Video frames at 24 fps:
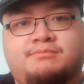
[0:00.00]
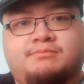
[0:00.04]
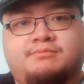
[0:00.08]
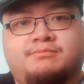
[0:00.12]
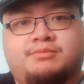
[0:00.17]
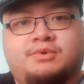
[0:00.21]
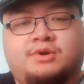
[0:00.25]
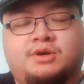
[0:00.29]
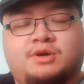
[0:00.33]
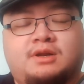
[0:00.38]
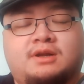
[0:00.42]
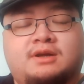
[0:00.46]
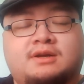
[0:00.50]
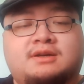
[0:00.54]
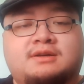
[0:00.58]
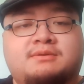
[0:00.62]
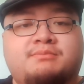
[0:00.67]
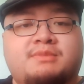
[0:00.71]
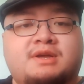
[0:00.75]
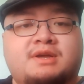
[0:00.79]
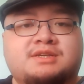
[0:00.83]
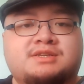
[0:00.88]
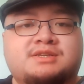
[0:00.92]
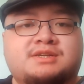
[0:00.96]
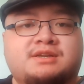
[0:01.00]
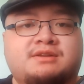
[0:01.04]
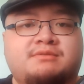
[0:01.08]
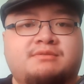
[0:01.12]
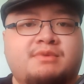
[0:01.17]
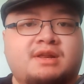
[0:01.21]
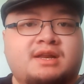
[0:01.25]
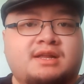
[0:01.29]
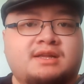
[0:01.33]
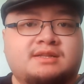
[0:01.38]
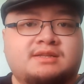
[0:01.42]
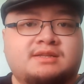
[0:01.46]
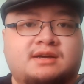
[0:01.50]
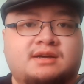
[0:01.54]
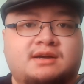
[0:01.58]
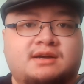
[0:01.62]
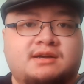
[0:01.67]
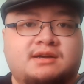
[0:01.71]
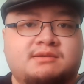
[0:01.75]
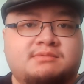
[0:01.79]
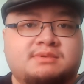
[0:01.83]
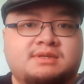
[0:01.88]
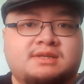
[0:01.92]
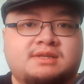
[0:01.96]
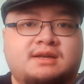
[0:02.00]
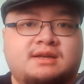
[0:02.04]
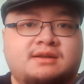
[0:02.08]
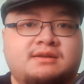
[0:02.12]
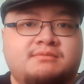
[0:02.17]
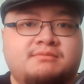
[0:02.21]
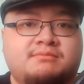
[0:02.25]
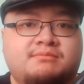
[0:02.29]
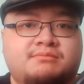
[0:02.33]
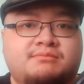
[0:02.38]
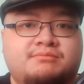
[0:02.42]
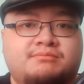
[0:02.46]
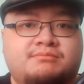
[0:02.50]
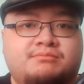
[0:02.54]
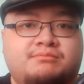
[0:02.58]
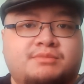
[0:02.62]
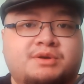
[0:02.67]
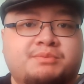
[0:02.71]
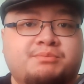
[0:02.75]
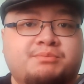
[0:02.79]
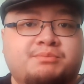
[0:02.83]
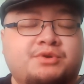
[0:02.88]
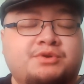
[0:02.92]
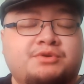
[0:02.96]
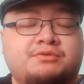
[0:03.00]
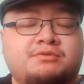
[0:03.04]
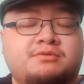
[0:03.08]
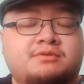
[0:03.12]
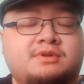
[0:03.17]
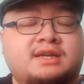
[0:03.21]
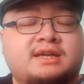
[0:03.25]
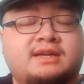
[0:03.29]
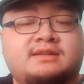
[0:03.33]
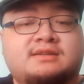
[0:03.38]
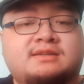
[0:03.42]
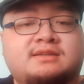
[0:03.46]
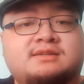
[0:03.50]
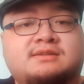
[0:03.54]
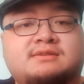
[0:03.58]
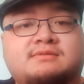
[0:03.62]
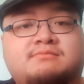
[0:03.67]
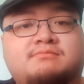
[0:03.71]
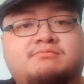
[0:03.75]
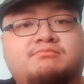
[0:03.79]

but like I mentioned many times, like, my mood can just